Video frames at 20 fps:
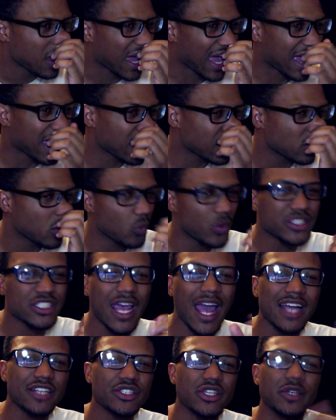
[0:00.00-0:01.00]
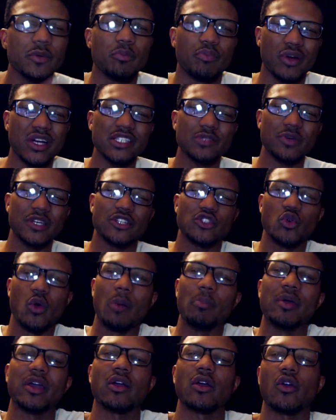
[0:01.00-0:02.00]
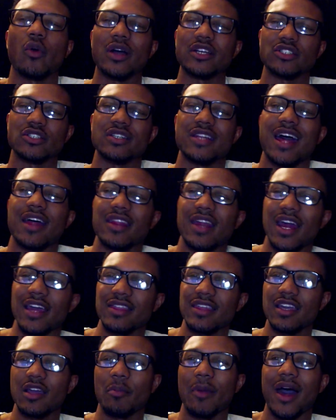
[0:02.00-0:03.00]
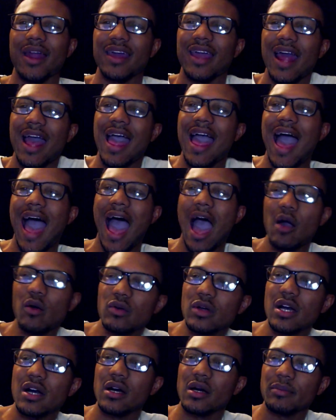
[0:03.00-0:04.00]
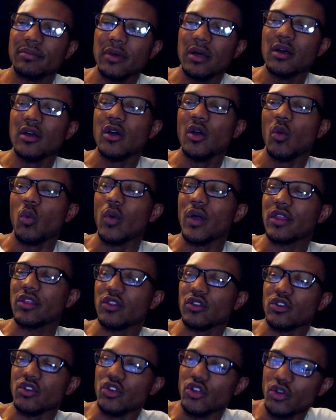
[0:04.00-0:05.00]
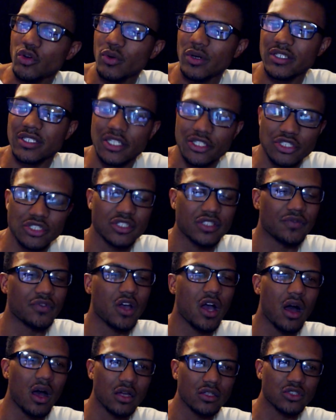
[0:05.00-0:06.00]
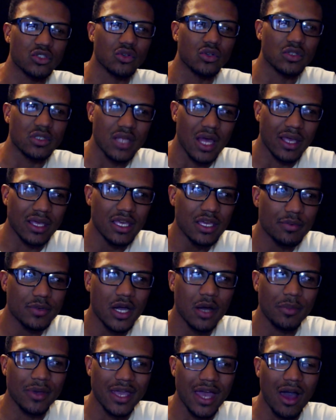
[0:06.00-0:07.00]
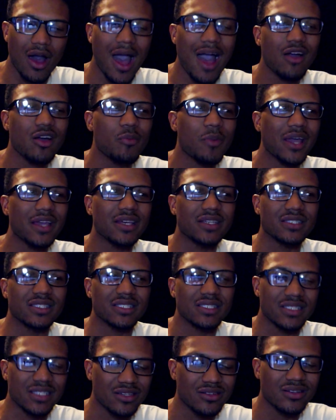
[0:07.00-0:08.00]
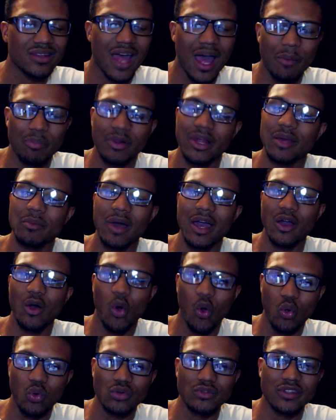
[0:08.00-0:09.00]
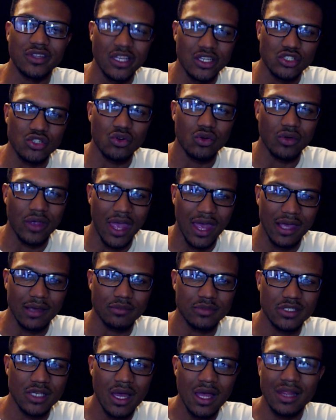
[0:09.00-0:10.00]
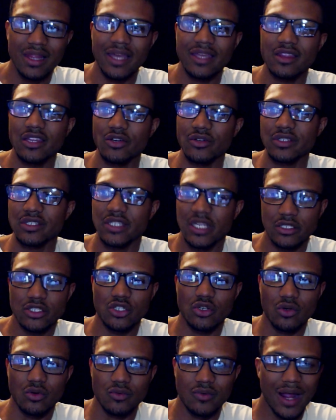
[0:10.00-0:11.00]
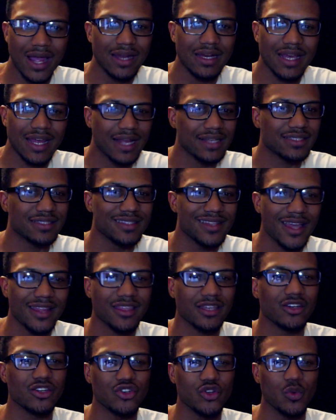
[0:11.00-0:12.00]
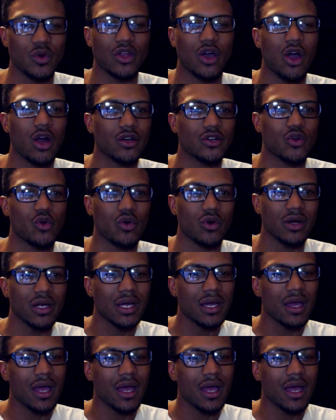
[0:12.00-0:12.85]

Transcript: and which actually brings me into a bigger question now that I think about it. How come with new editions of consoles that keep coming out, how come I can still not play my old digital games? Like, they're digital, right? It has nothing to do with hardware.